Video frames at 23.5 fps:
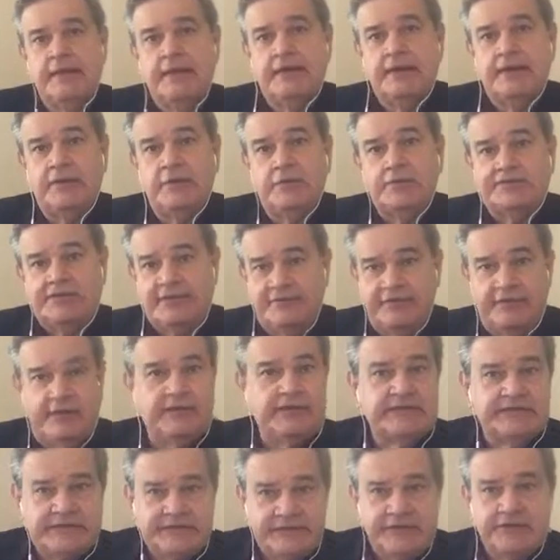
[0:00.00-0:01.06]
He was a
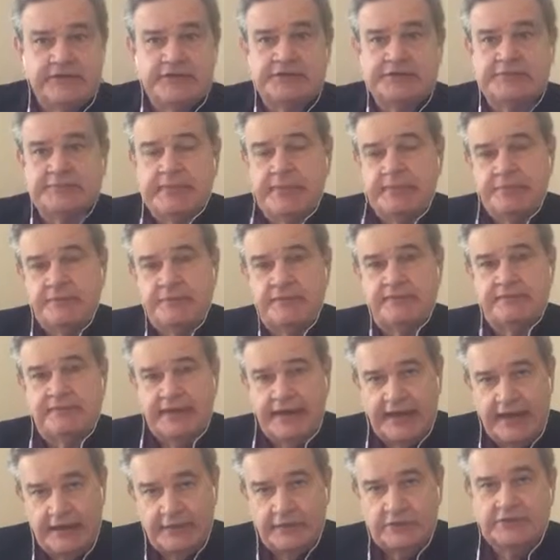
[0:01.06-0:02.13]
very serious member of the
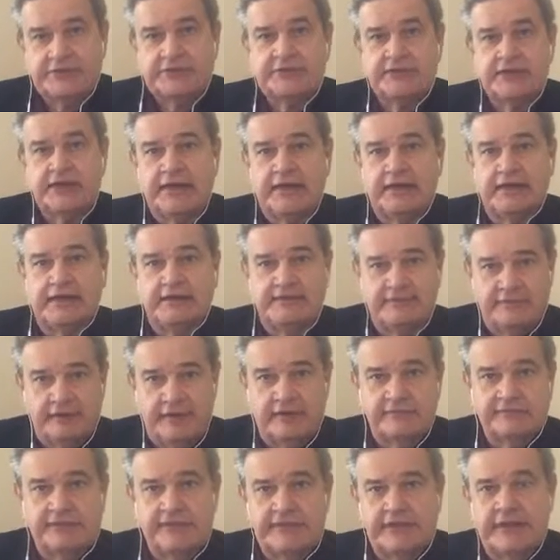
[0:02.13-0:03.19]
House,
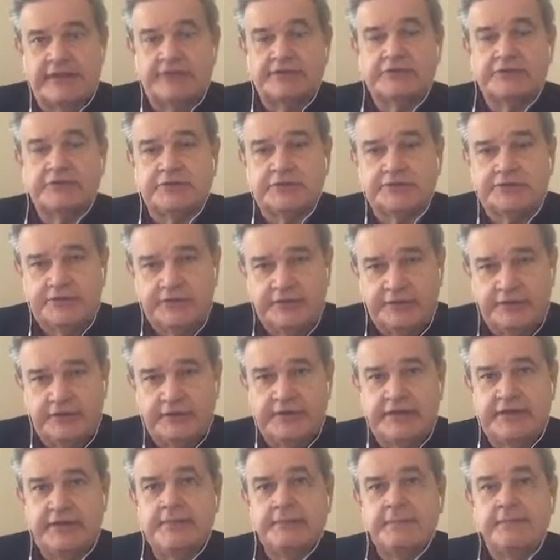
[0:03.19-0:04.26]
involved in national
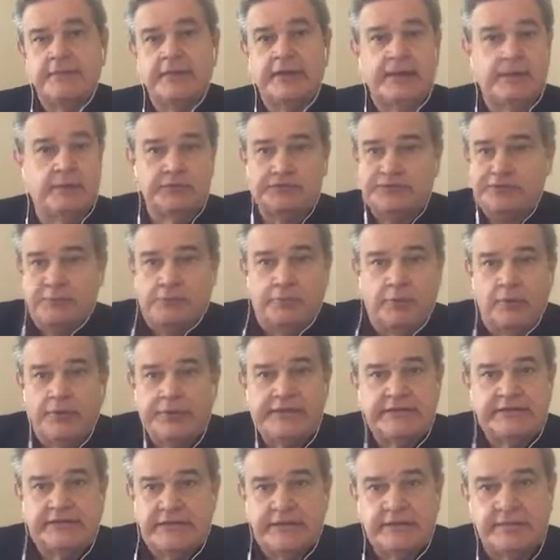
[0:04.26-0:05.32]
security. He was
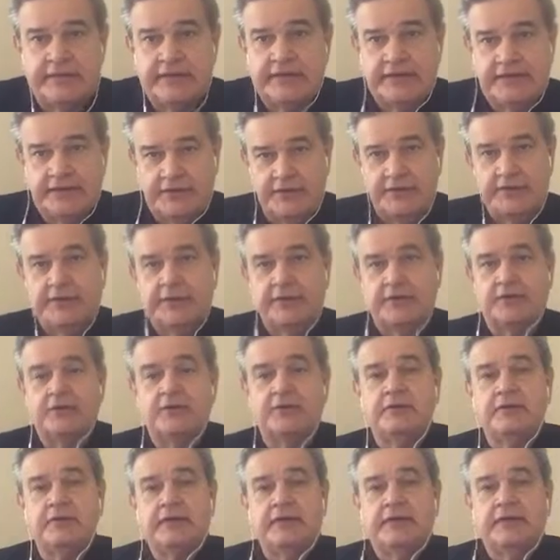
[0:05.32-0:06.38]
appointed about a year
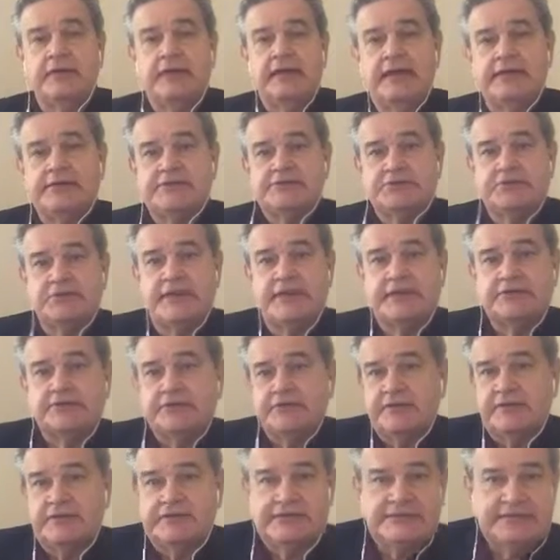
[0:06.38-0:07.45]
ago as director
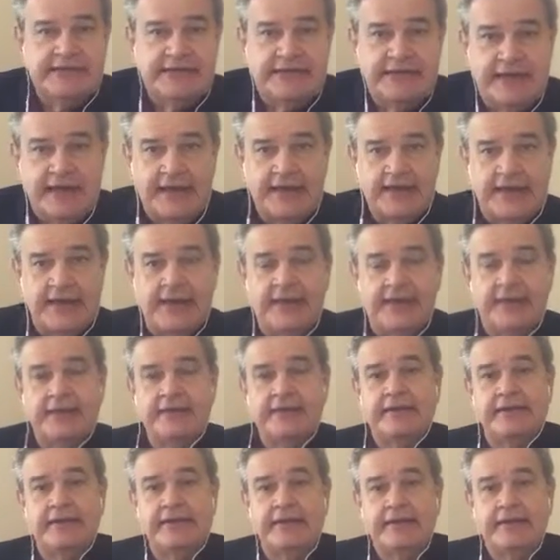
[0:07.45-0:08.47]
of the CIA.